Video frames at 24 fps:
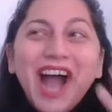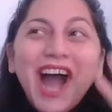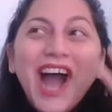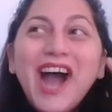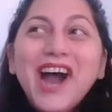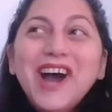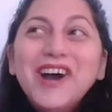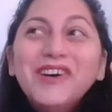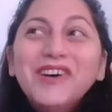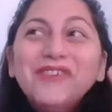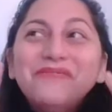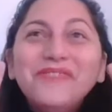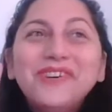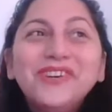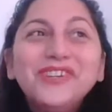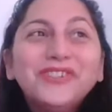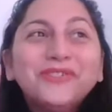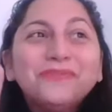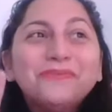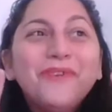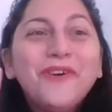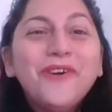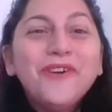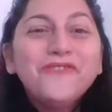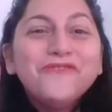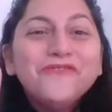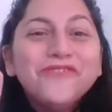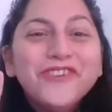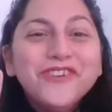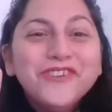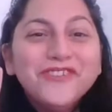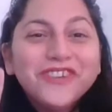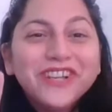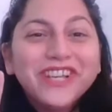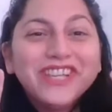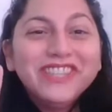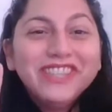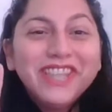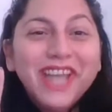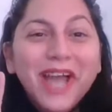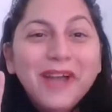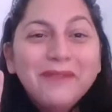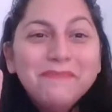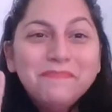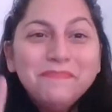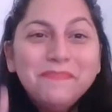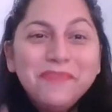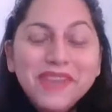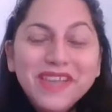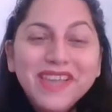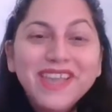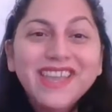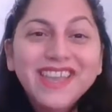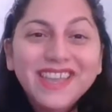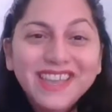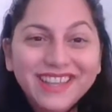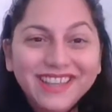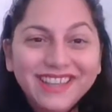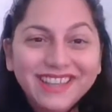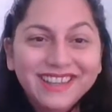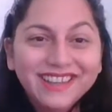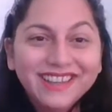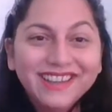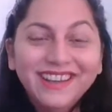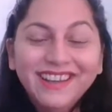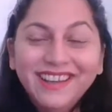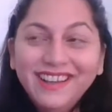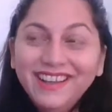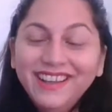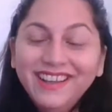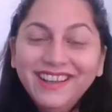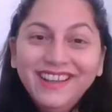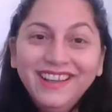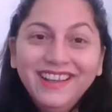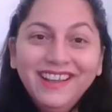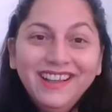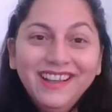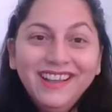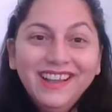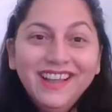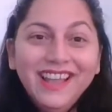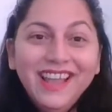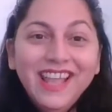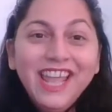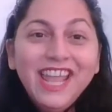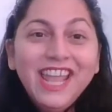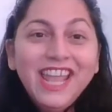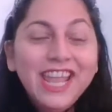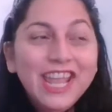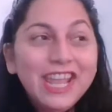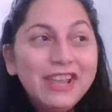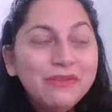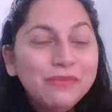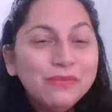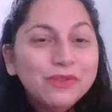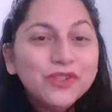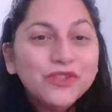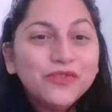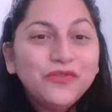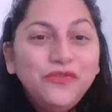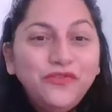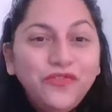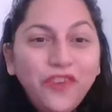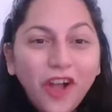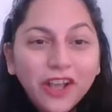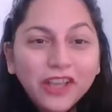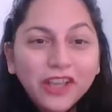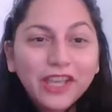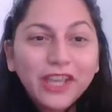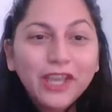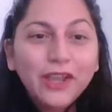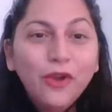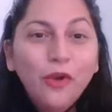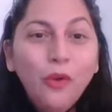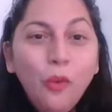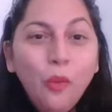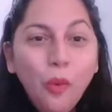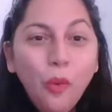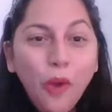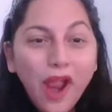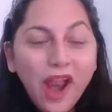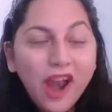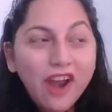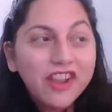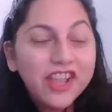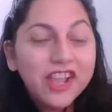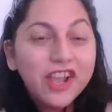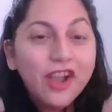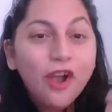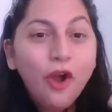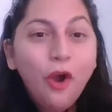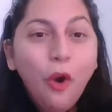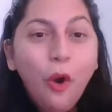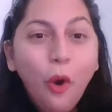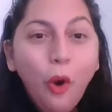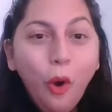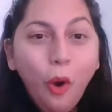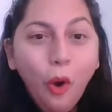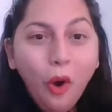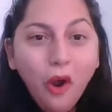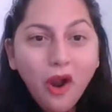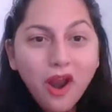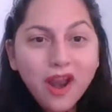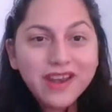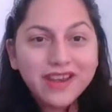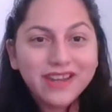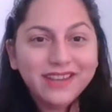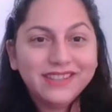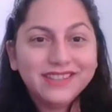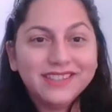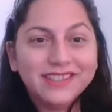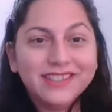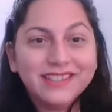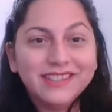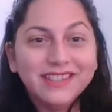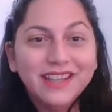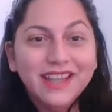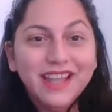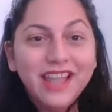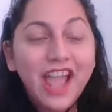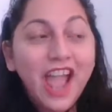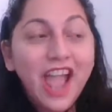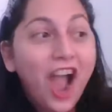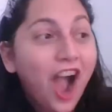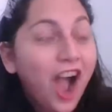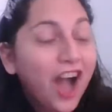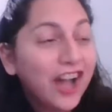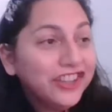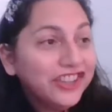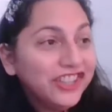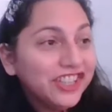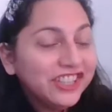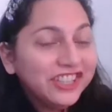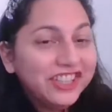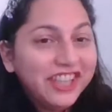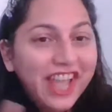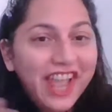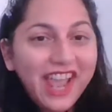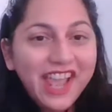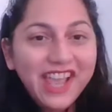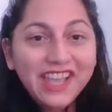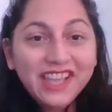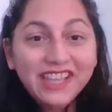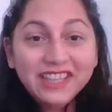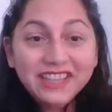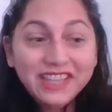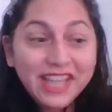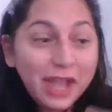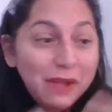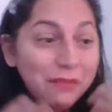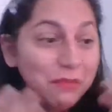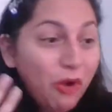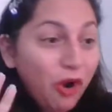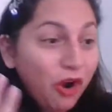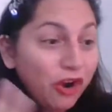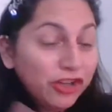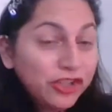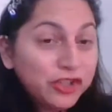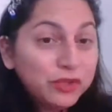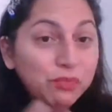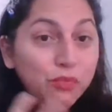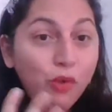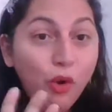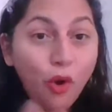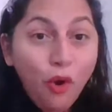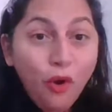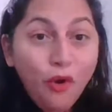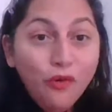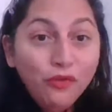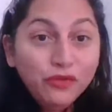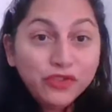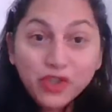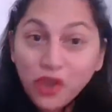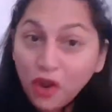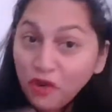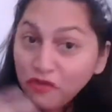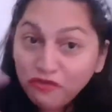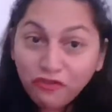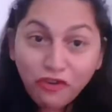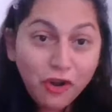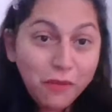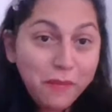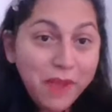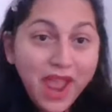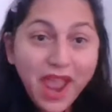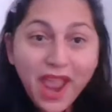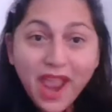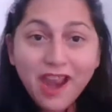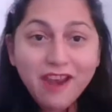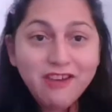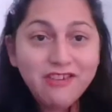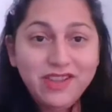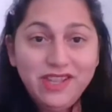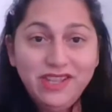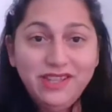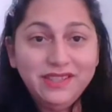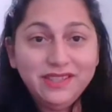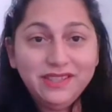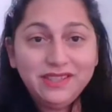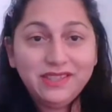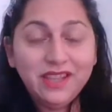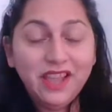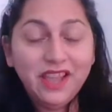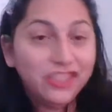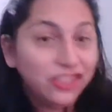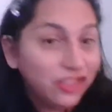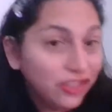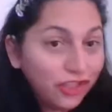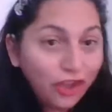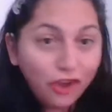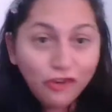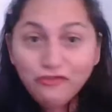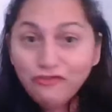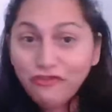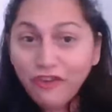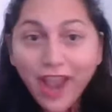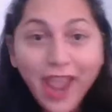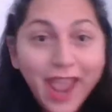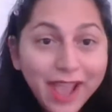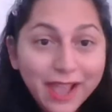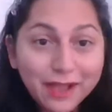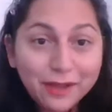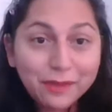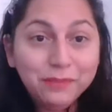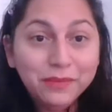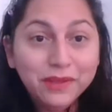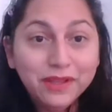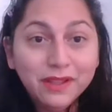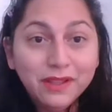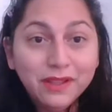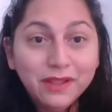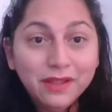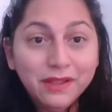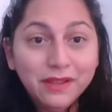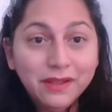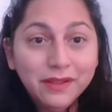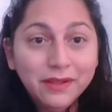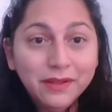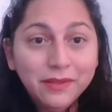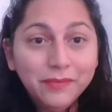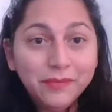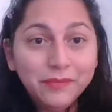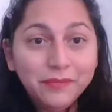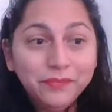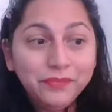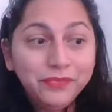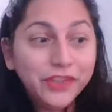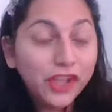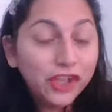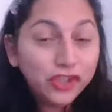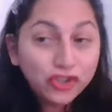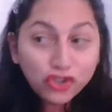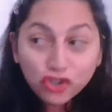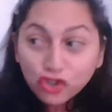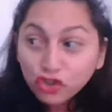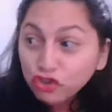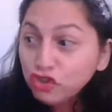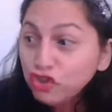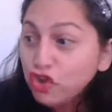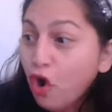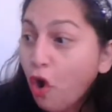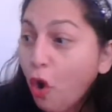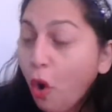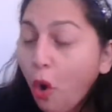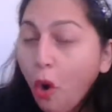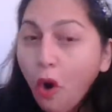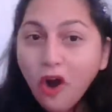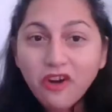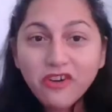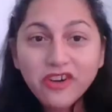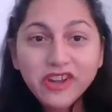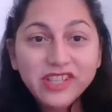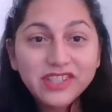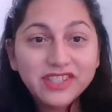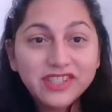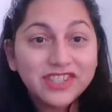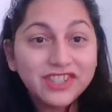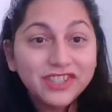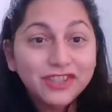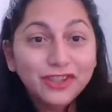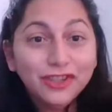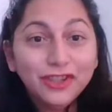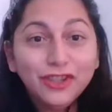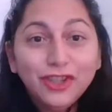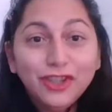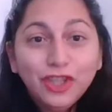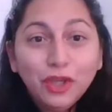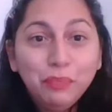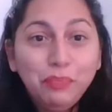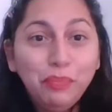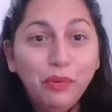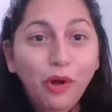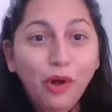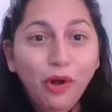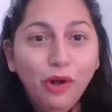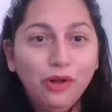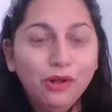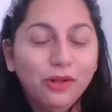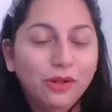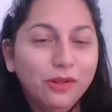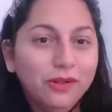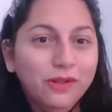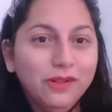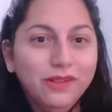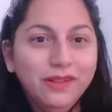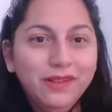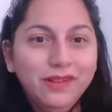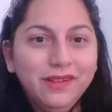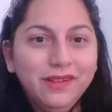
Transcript: How much more real can that be? He was fucking wearing horns on the day that Mars moves from Aries, the ram, to Taurus, the bull.